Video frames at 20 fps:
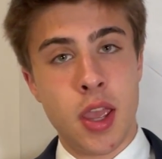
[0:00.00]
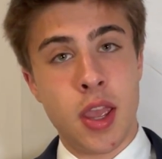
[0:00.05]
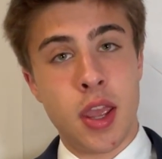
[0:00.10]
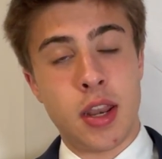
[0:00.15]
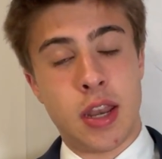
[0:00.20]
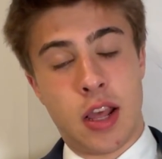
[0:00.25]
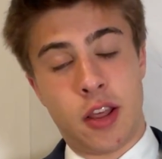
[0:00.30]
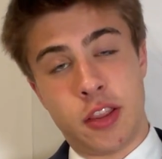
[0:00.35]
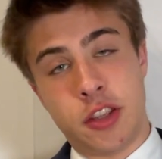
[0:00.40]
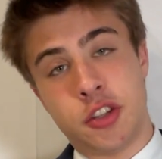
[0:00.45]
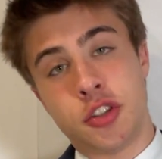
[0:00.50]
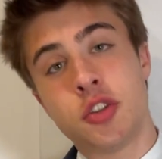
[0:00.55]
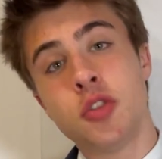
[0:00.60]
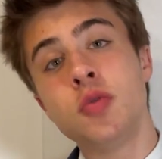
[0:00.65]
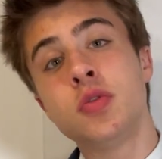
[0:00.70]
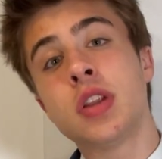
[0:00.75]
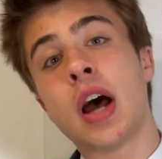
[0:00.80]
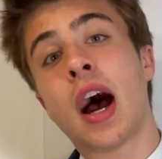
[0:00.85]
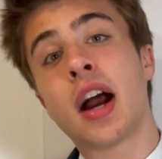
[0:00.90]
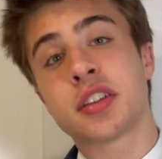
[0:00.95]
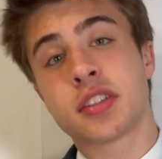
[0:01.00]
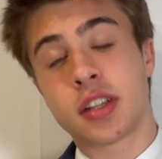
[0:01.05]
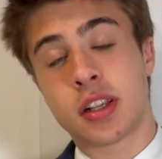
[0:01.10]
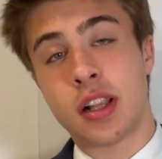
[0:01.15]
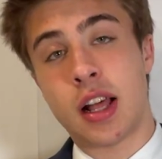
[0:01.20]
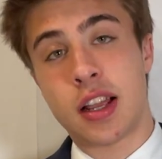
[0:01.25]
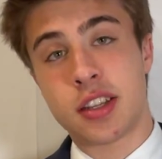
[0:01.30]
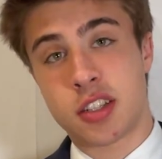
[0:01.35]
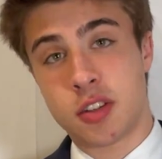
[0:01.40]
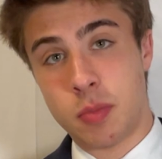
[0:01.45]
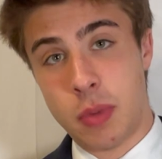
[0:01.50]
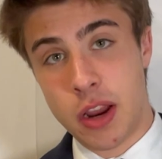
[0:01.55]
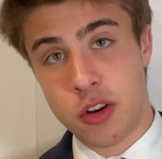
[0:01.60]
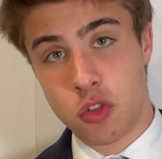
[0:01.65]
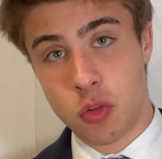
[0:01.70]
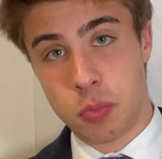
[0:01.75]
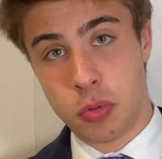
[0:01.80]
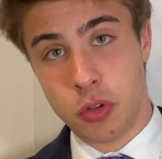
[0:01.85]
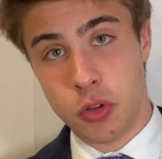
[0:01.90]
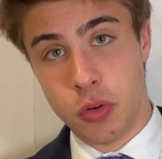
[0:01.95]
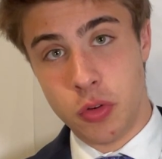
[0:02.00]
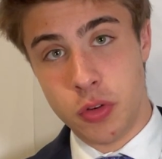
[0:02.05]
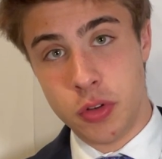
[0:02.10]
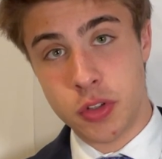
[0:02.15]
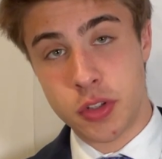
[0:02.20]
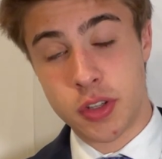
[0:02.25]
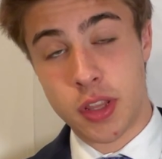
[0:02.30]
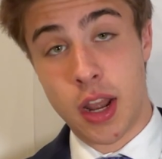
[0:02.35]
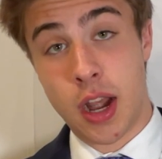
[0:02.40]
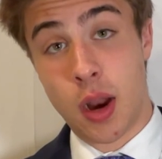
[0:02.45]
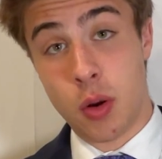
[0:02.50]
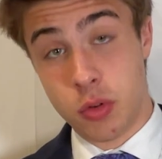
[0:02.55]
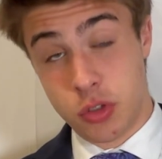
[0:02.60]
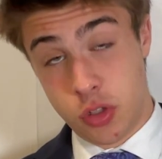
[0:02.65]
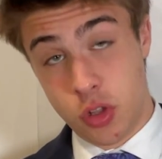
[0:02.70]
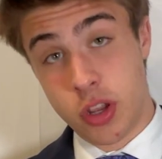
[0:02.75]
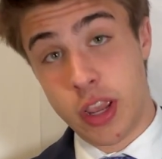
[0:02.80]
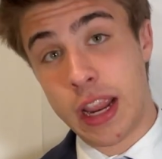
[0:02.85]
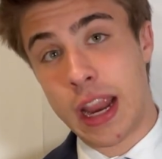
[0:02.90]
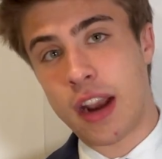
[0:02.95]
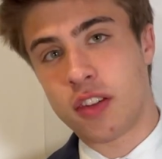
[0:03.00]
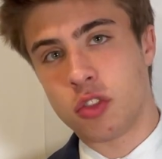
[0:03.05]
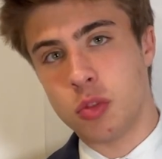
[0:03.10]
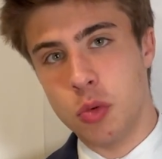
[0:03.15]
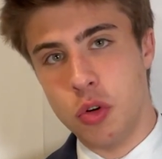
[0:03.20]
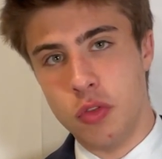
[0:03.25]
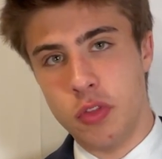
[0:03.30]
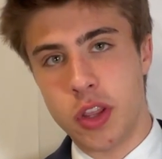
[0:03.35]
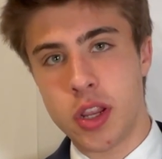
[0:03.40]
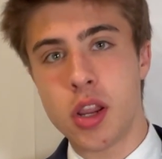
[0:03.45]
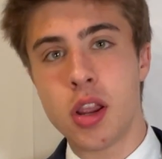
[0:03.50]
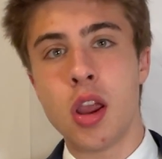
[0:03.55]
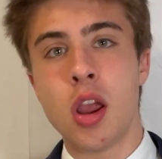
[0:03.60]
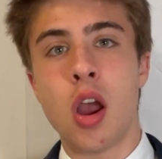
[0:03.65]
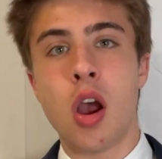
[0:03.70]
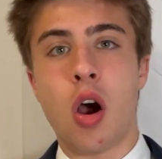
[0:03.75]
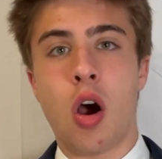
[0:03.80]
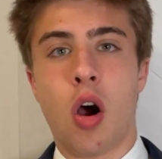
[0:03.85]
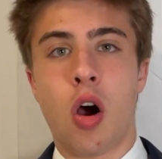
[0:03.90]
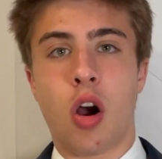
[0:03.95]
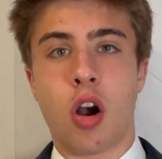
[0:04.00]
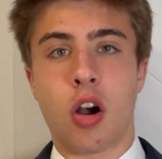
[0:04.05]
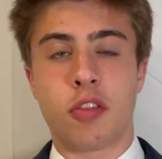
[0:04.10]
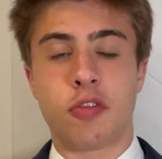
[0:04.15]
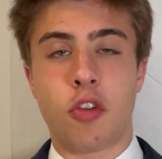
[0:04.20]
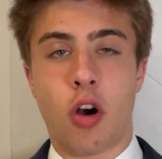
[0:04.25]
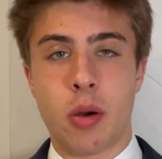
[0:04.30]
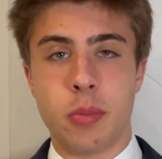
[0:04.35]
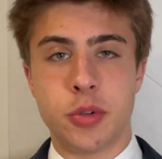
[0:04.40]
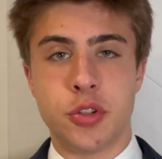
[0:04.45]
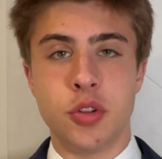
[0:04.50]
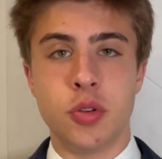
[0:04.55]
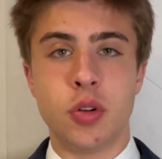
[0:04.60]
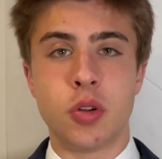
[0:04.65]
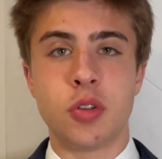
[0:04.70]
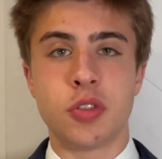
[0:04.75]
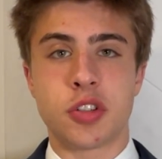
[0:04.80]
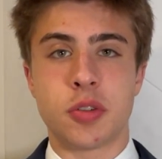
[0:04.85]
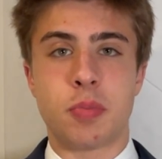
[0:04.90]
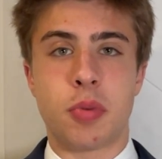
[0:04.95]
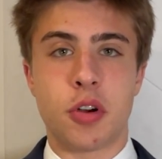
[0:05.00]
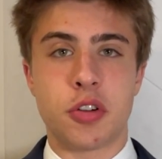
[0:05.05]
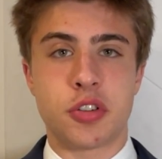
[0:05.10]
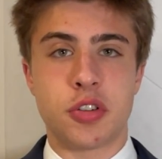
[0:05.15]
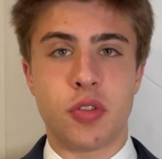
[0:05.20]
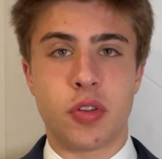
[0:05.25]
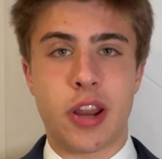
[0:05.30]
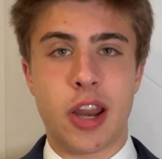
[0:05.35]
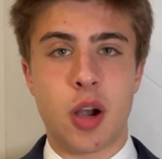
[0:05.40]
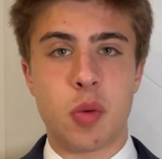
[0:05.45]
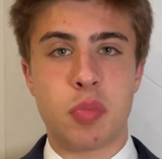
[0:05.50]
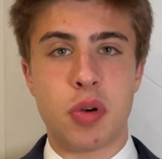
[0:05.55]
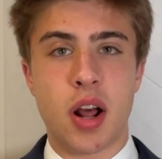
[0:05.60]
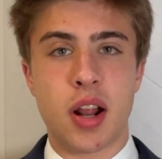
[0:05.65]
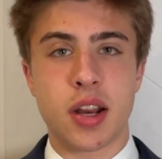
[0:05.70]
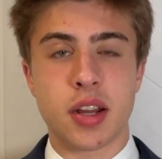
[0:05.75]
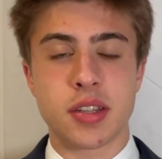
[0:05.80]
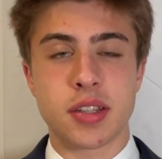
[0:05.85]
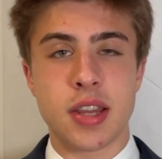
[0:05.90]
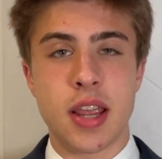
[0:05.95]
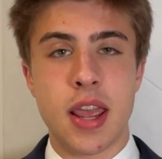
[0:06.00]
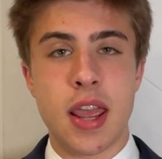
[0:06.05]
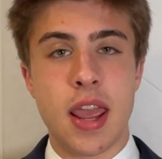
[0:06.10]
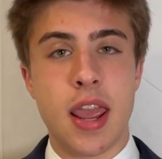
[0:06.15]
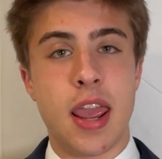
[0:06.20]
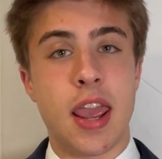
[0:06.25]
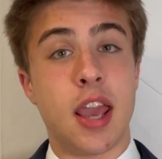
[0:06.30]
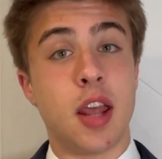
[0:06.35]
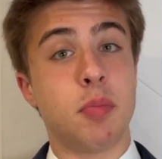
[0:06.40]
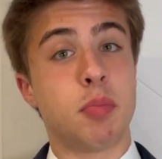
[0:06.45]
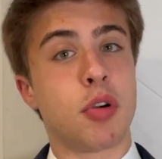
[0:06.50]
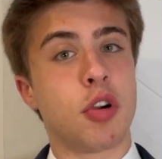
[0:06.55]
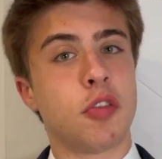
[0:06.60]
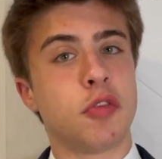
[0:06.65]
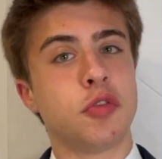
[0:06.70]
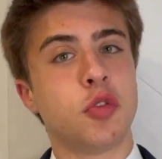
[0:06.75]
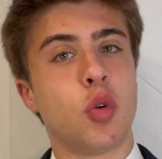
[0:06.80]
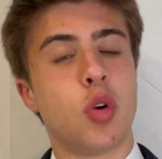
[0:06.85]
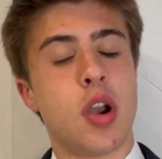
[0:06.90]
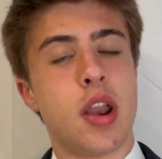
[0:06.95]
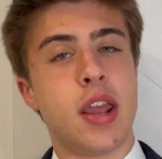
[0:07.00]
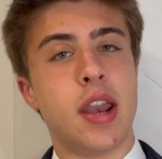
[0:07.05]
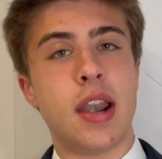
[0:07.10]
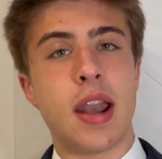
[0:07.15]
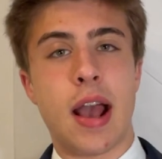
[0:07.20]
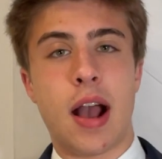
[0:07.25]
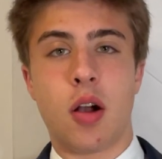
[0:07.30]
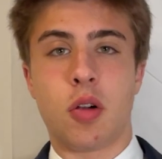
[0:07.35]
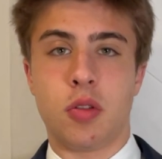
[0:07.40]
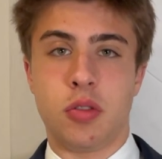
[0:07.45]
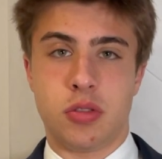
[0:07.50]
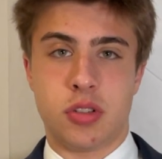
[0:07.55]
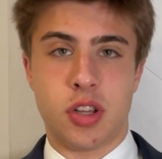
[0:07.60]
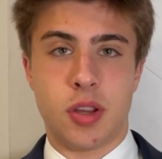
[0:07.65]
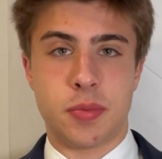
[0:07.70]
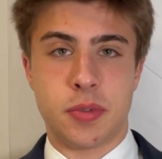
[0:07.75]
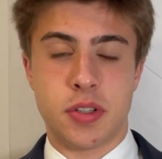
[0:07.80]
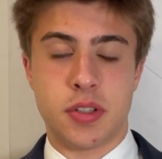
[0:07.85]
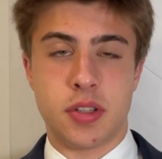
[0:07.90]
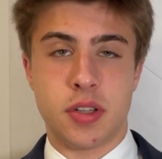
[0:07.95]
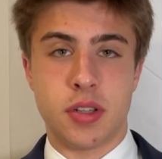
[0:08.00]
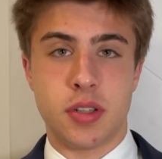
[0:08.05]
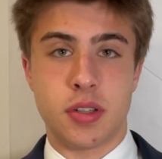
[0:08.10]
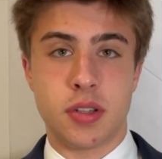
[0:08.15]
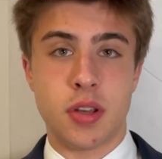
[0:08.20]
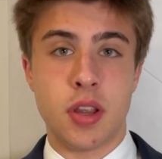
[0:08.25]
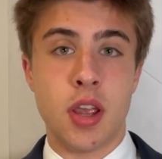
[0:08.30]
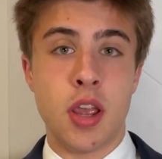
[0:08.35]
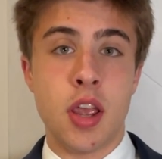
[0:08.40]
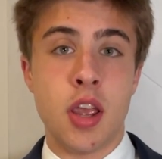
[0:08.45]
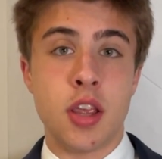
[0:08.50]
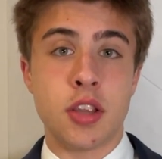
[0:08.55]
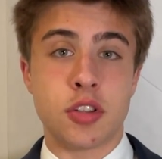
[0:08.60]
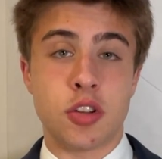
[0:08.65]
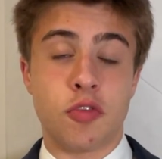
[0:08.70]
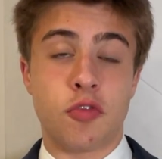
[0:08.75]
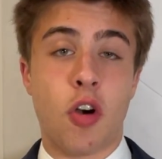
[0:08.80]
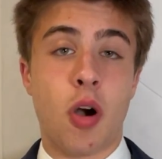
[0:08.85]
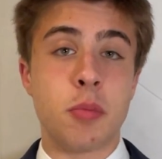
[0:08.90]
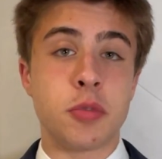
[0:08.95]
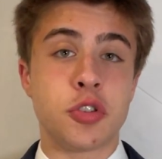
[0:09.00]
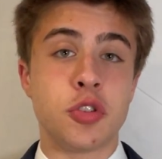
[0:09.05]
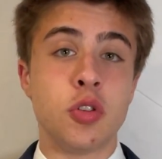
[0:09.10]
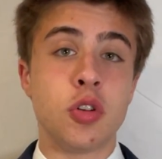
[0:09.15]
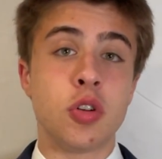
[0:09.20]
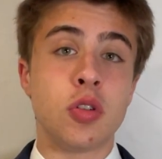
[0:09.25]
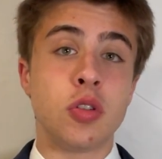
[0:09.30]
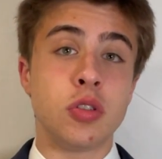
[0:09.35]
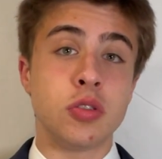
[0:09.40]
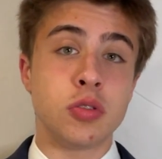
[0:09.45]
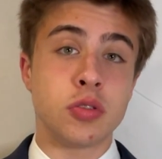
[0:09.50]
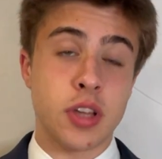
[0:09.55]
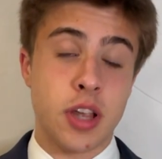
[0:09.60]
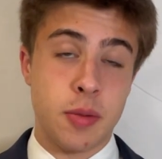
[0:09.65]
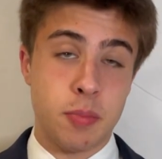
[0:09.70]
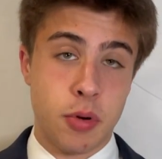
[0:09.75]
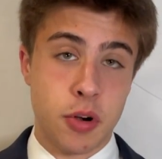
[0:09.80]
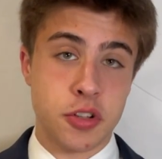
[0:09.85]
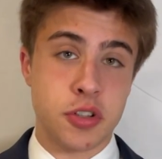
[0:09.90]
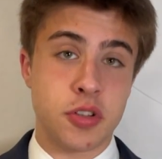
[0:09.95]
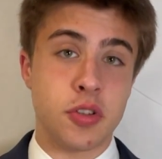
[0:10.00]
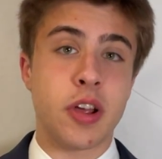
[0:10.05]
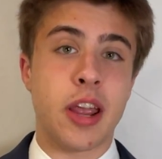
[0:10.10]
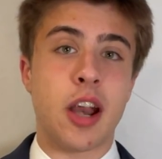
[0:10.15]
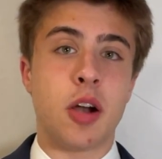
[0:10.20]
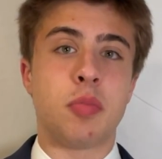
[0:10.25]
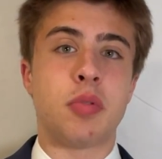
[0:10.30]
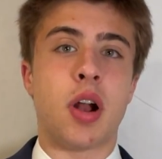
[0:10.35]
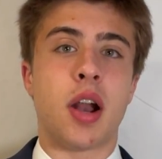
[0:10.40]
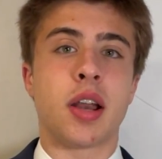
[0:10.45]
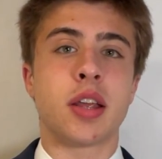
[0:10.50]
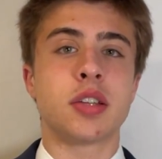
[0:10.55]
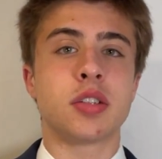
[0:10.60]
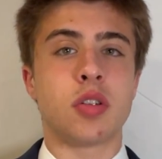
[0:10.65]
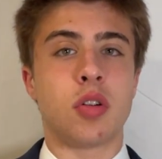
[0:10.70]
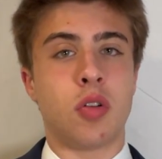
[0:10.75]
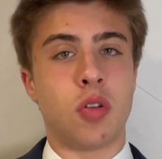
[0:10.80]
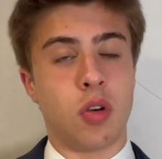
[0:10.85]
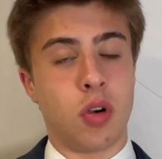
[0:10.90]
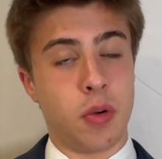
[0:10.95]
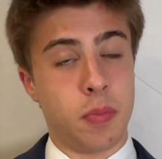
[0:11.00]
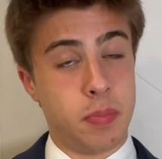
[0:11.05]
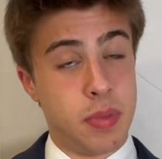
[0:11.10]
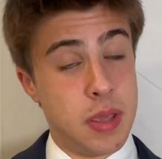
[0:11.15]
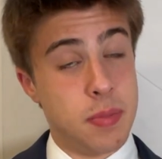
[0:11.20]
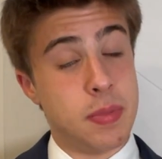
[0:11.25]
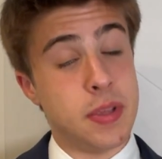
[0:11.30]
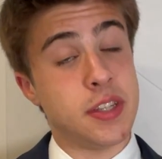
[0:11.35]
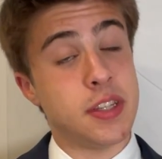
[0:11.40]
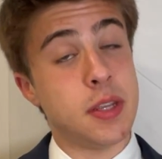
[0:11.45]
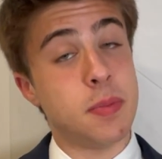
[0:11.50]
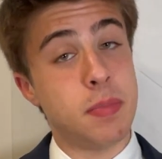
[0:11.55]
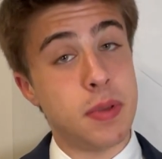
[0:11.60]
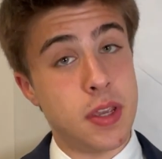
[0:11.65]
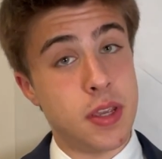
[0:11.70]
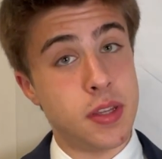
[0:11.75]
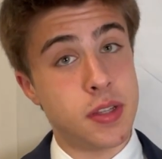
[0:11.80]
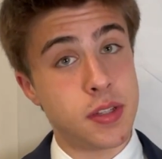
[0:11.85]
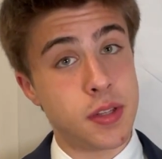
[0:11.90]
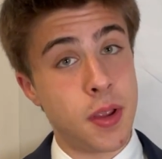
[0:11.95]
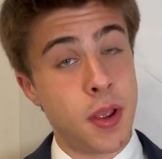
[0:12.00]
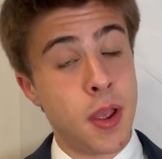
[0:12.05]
Now these two toxic classes of micropollutants that I was looking at removing are pharmaceuticals and personal care products and perfluorinated alkyl substances. So pharmaceuticals and personal care products, or PPCPs,